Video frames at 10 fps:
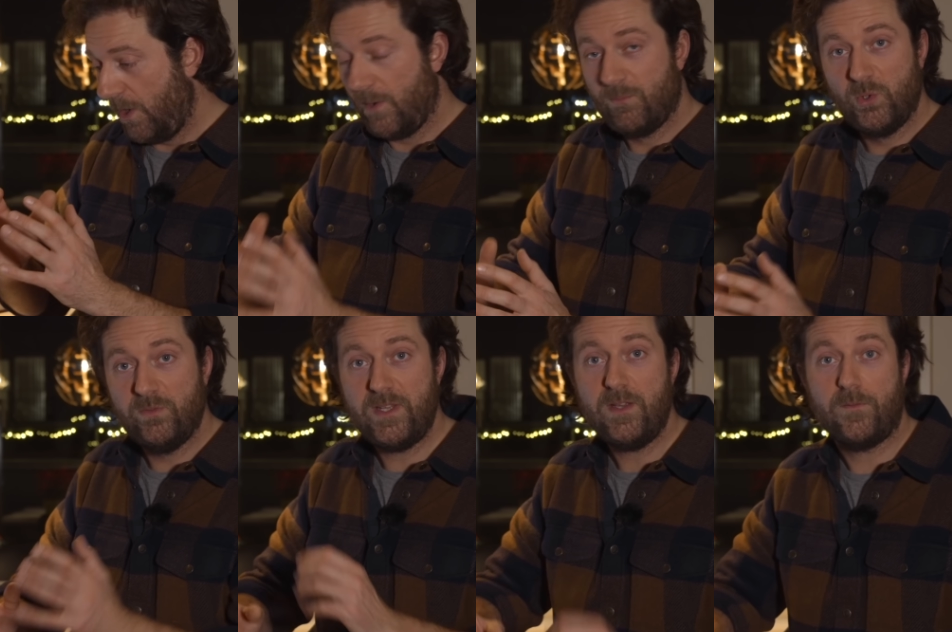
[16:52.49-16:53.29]

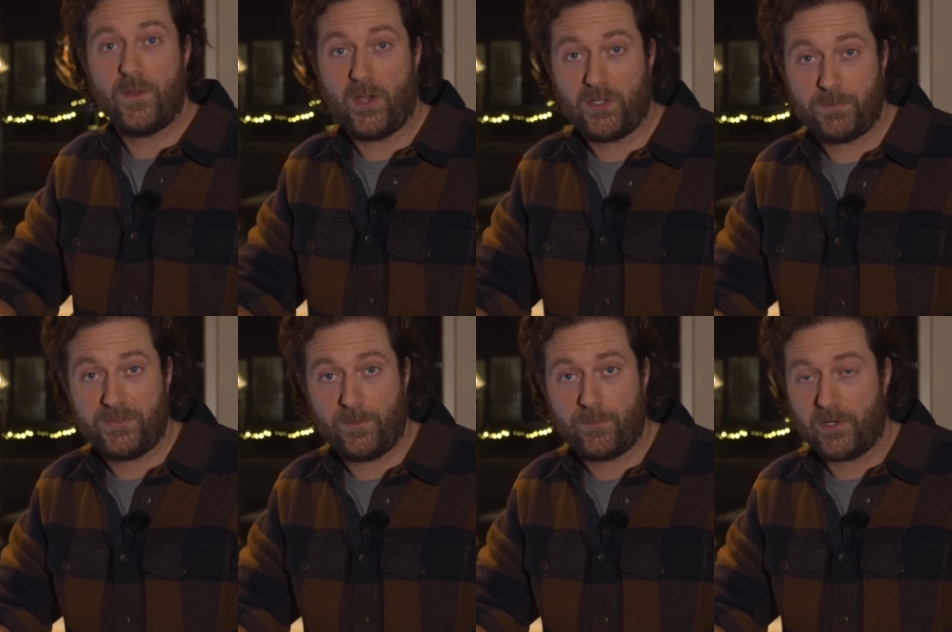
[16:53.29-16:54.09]
movie for the
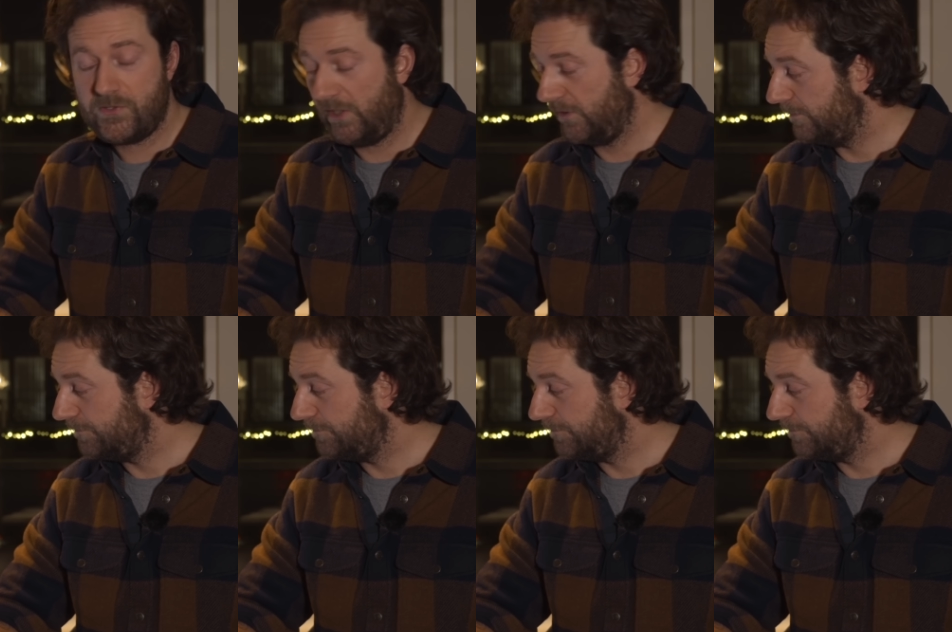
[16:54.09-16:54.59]
hospital project.